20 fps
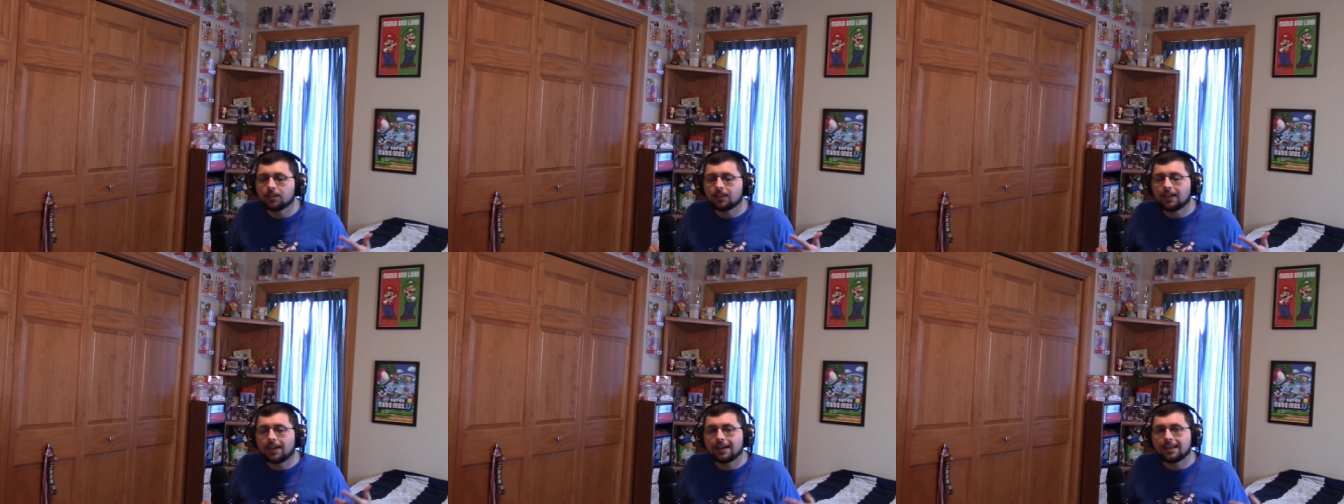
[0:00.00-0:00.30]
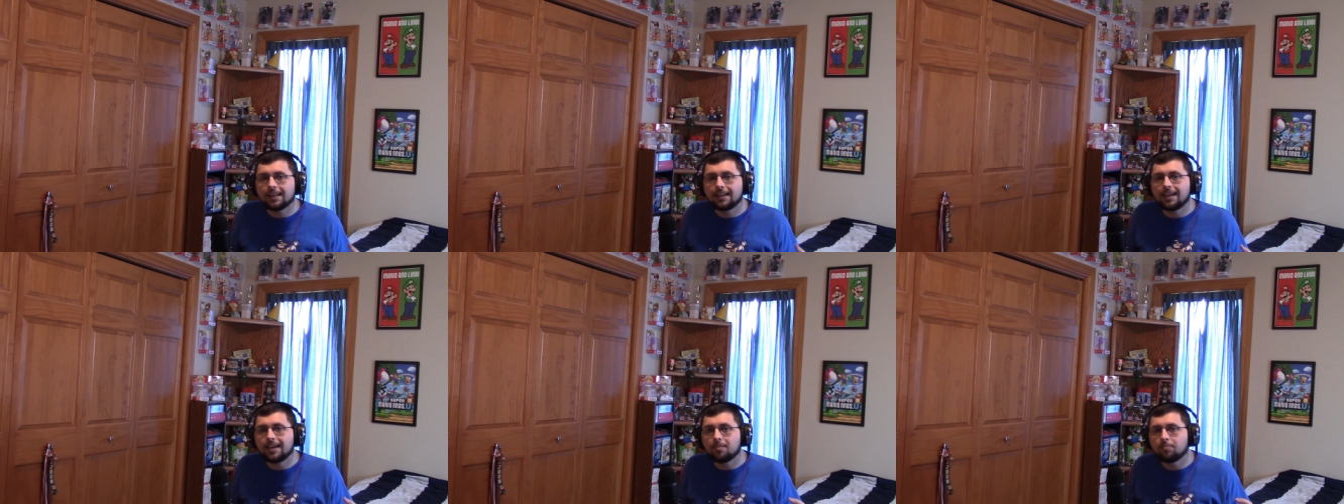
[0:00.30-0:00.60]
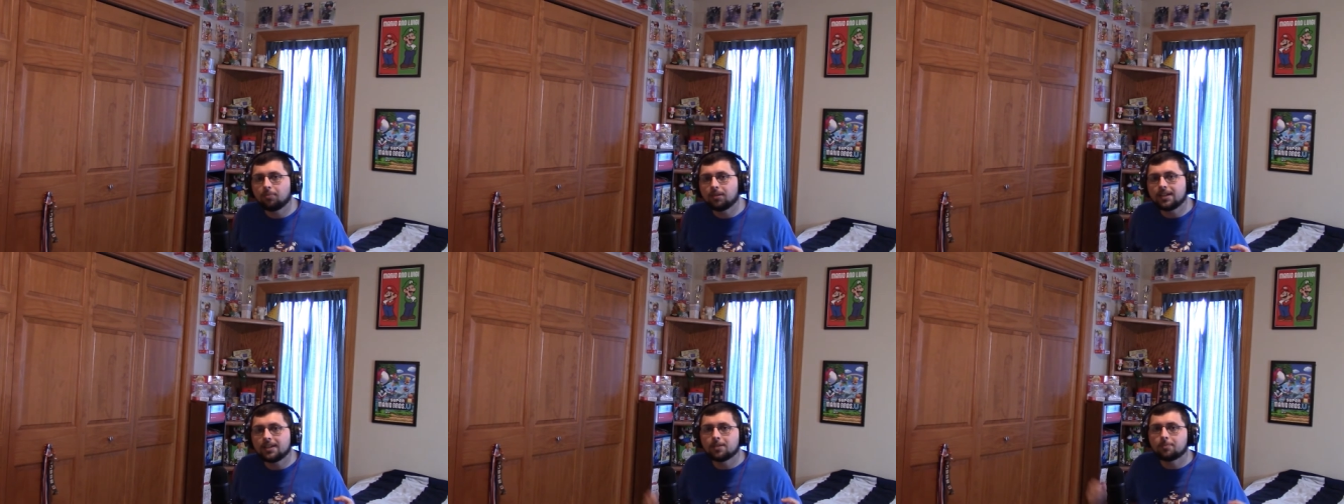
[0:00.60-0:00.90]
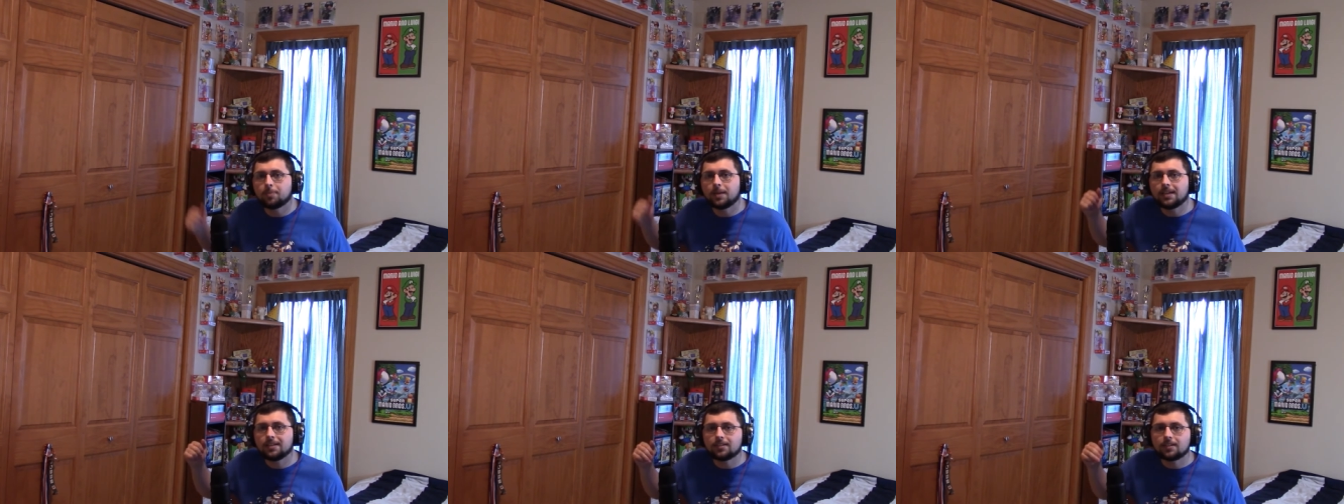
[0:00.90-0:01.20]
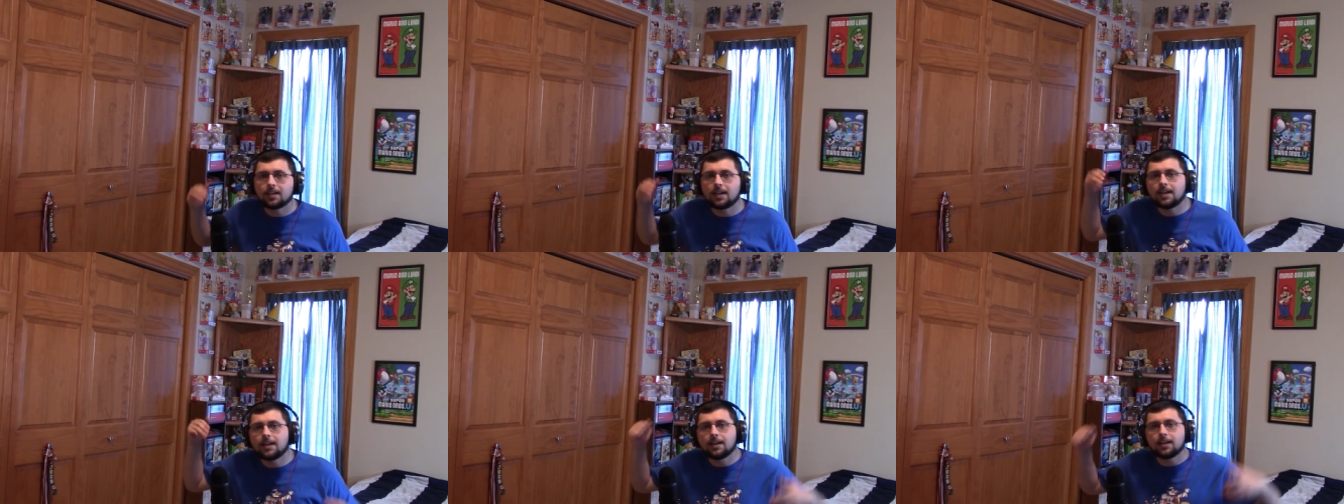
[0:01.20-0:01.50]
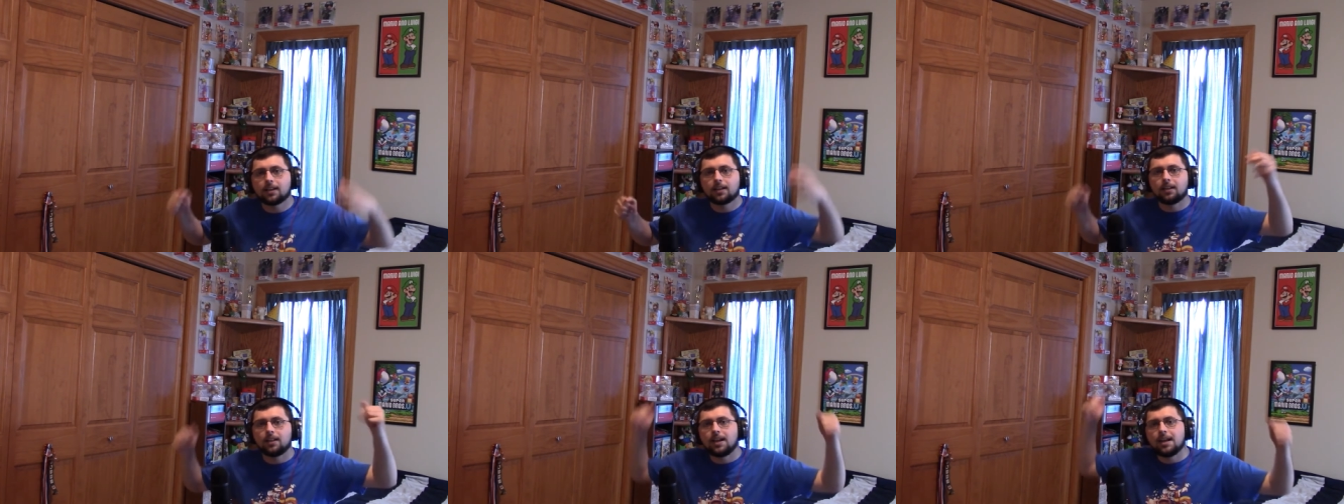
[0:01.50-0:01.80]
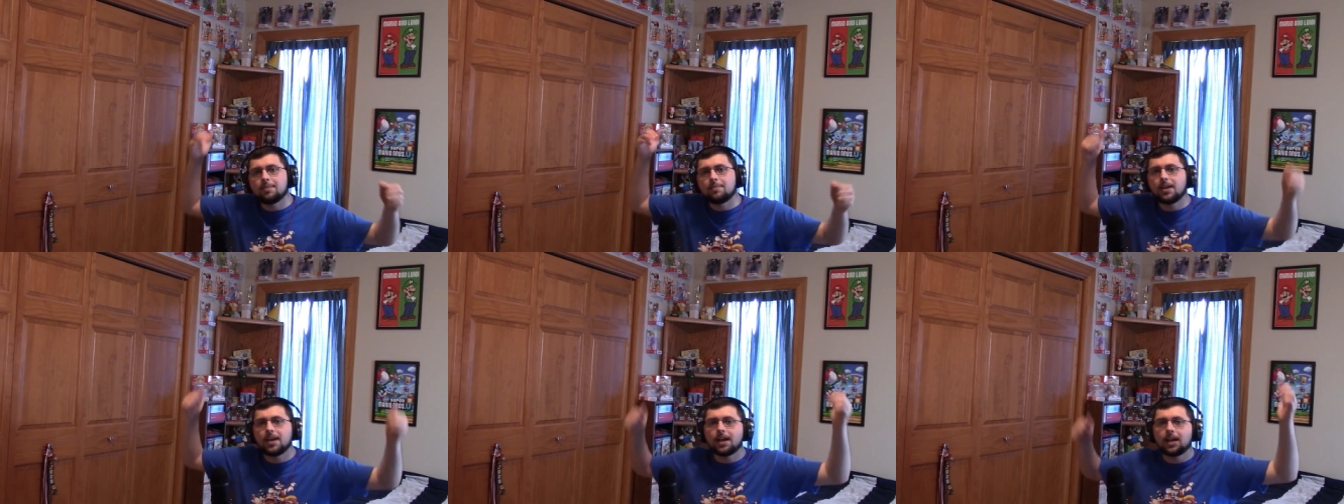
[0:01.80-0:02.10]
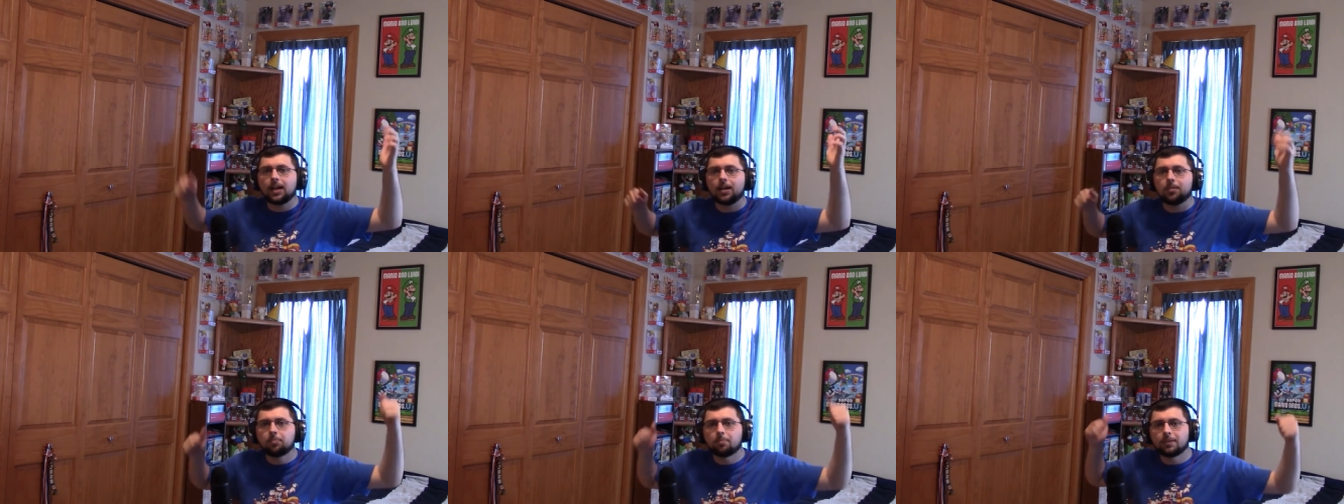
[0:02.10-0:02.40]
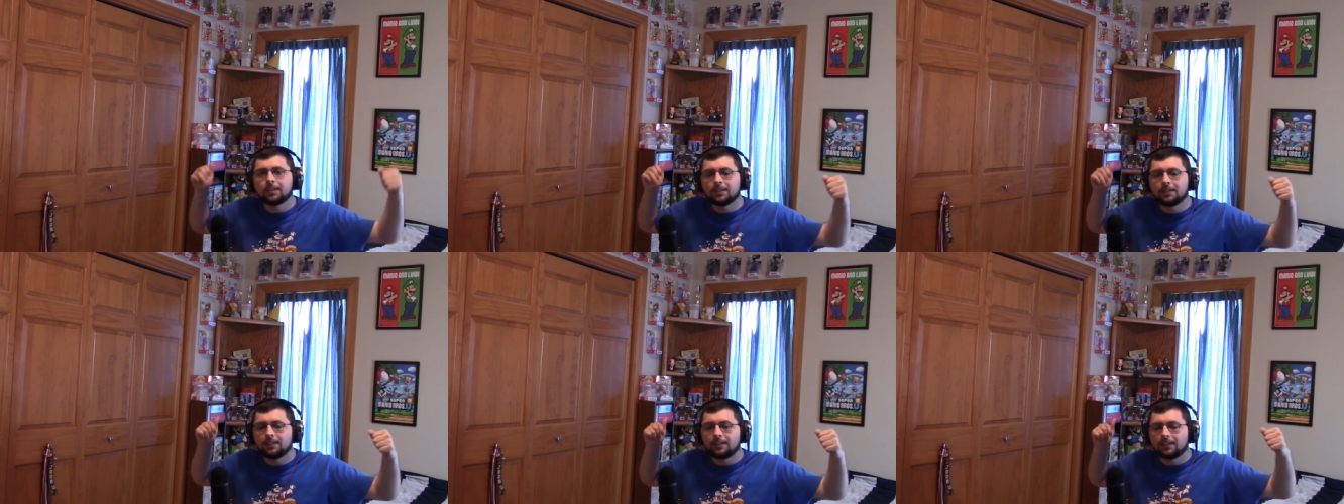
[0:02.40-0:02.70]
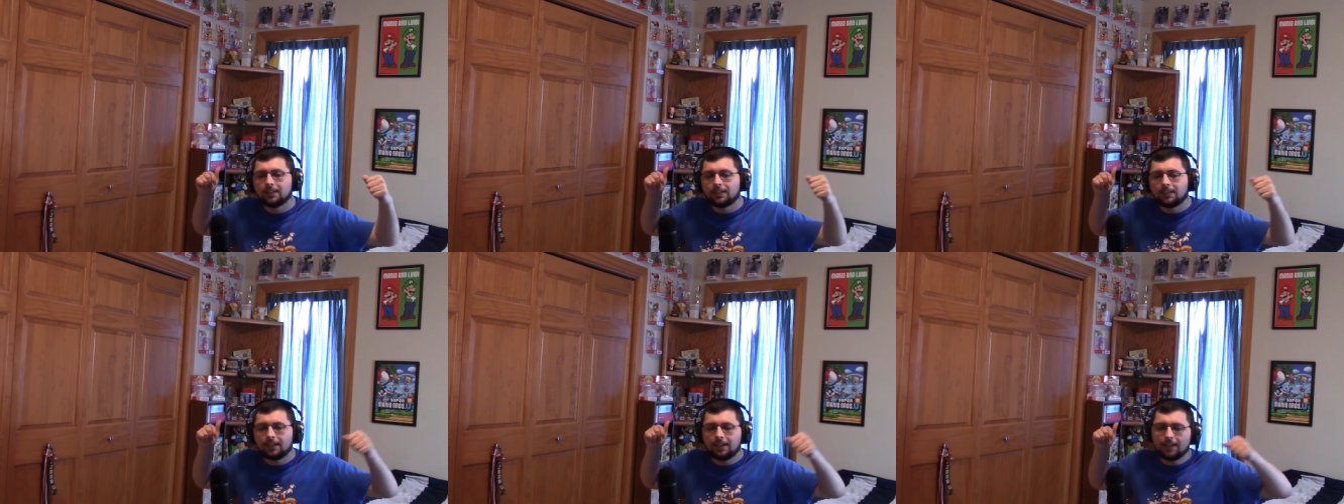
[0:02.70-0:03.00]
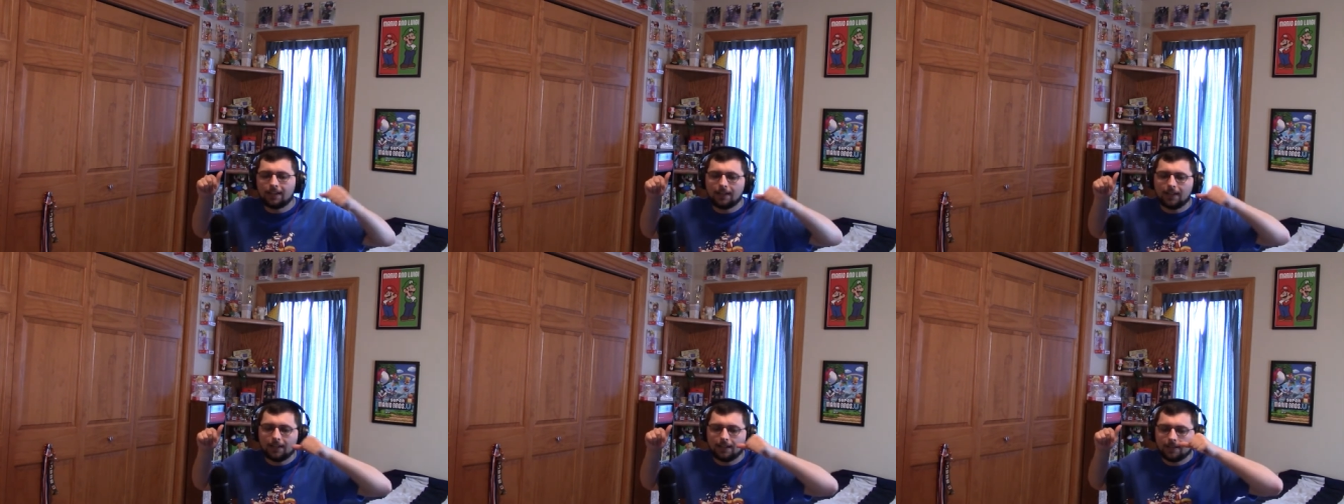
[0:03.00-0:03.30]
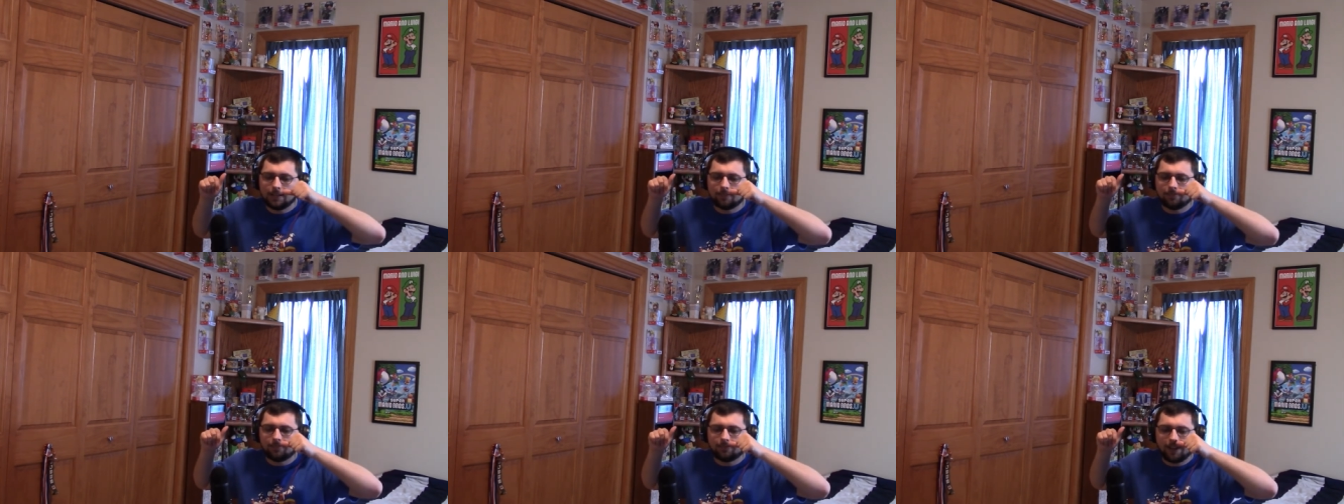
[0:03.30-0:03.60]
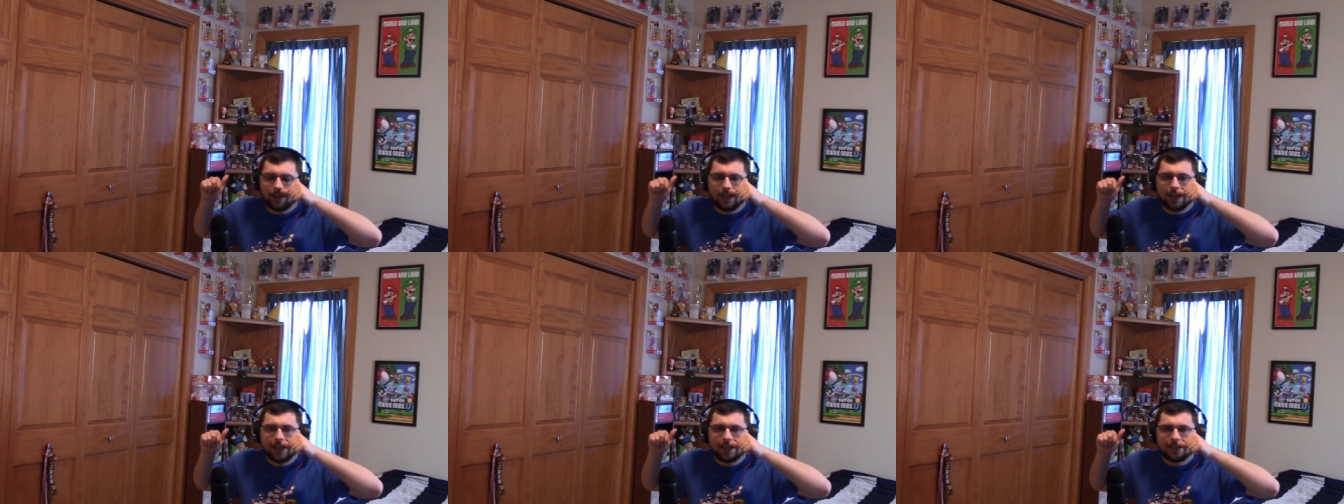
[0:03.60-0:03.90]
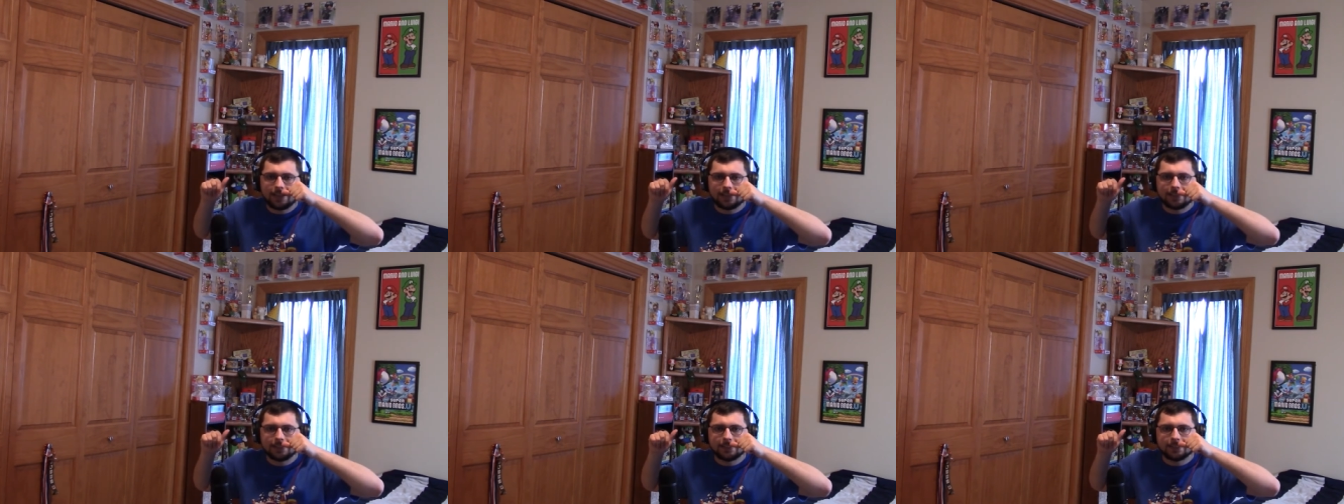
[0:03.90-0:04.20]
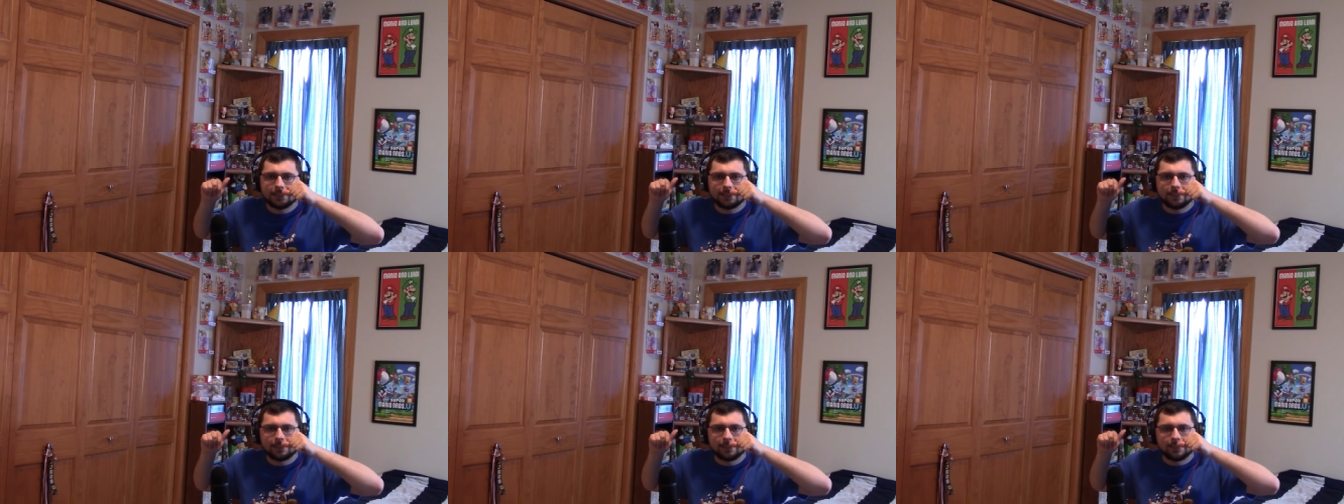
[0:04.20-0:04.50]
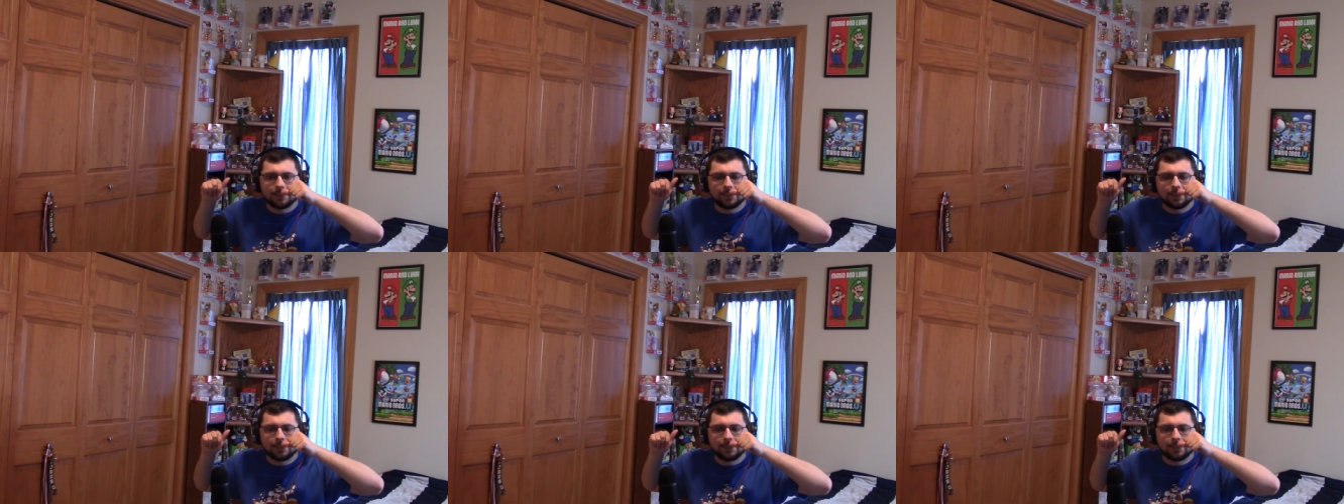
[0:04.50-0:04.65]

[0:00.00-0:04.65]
a lot of the gameplay is based on climbing up vines and